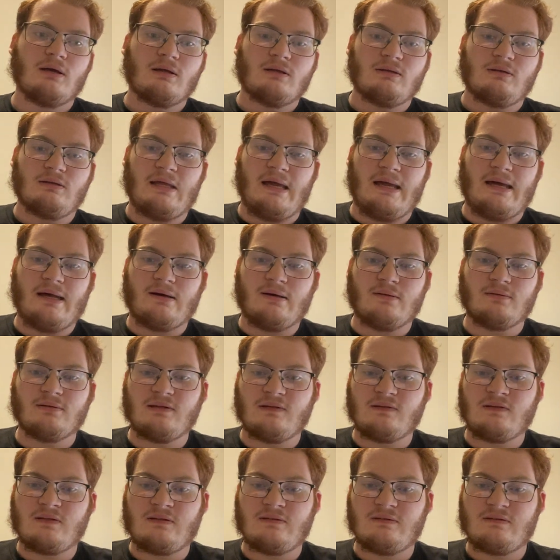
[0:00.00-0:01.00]
Now,
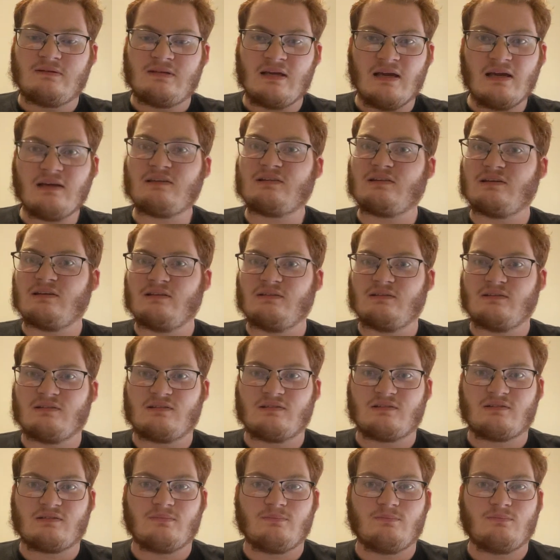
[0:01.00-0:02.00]
the
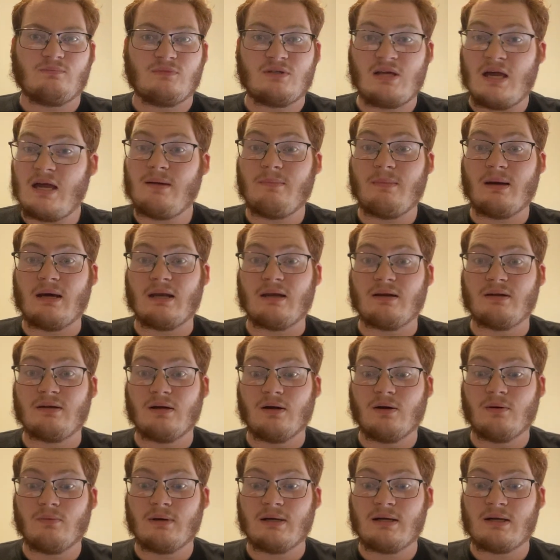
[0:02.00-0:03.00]
Texans came out of
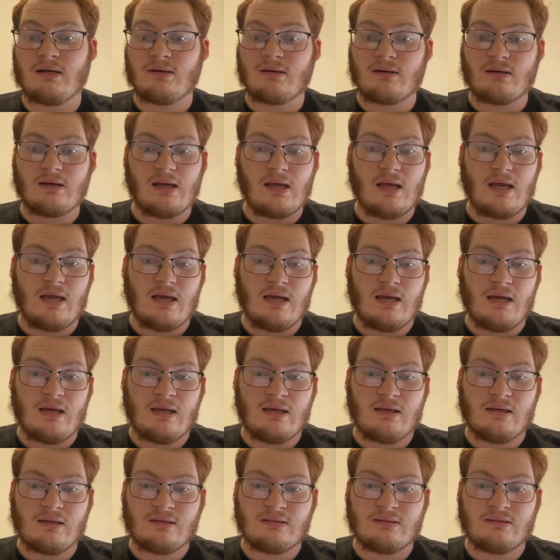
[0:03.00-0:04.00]
nowhere,
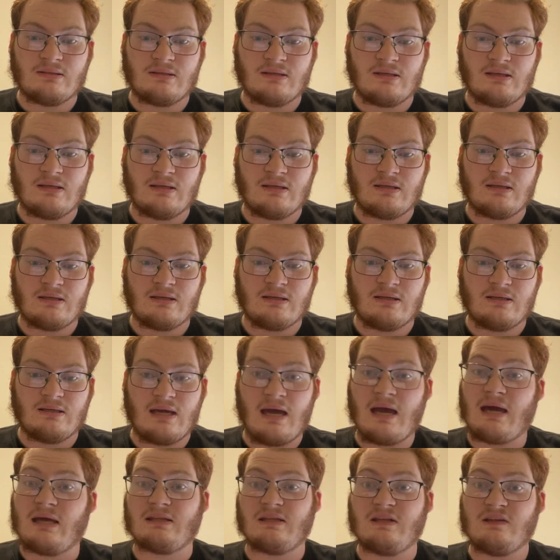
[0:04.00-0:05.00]
and
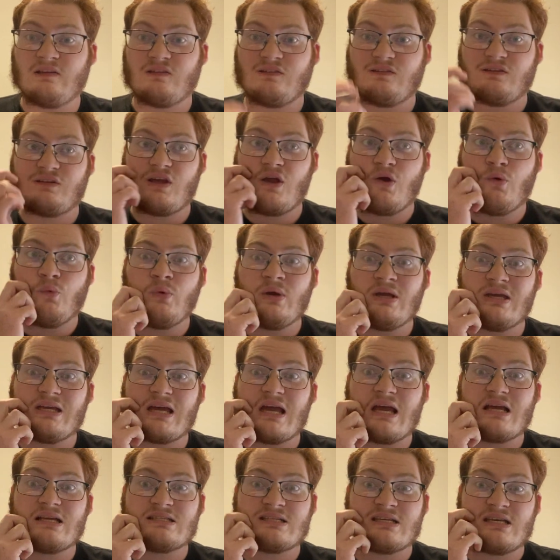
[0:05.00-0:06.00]
yeah, this is a Week
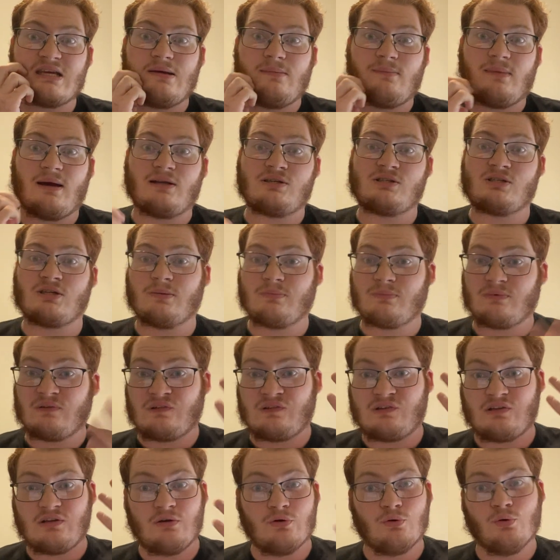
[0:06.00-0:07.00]
18 matchup to
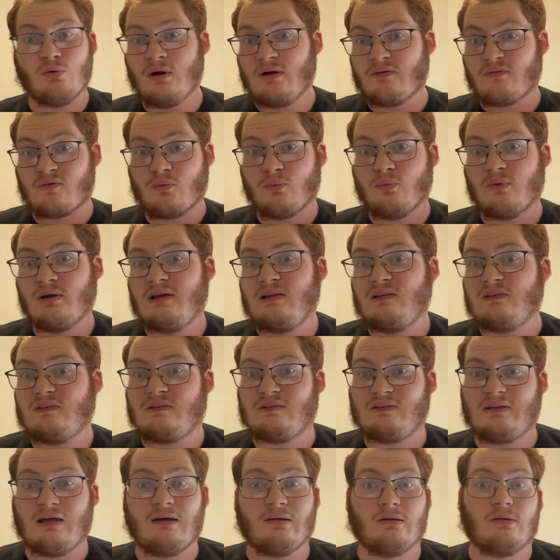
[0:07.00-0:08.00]
see whoever
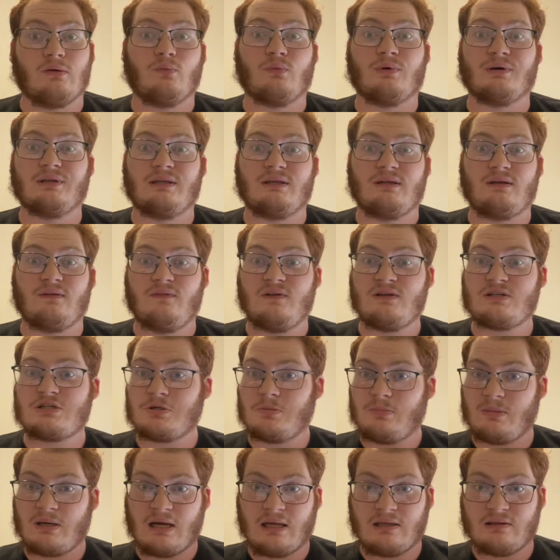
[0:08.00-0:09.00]
wins. Not only won the
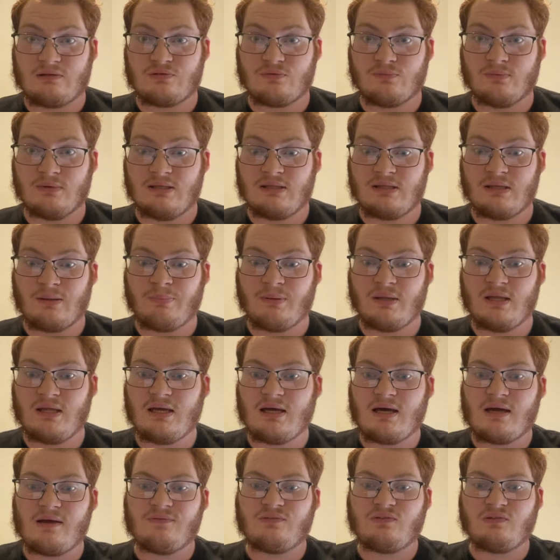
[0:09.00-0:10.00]
division, but got to win the
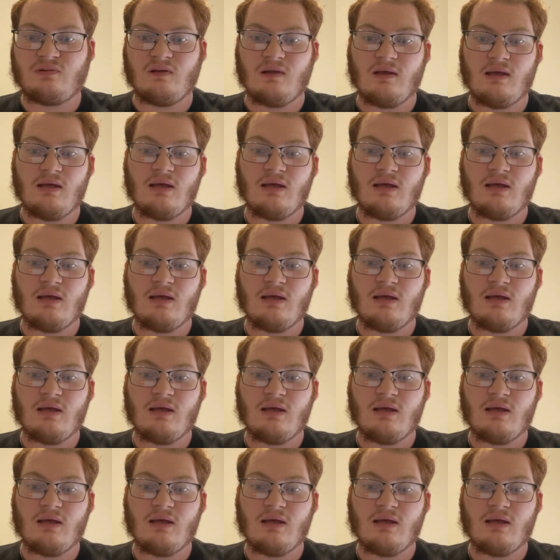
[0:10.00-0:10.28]
playoffs.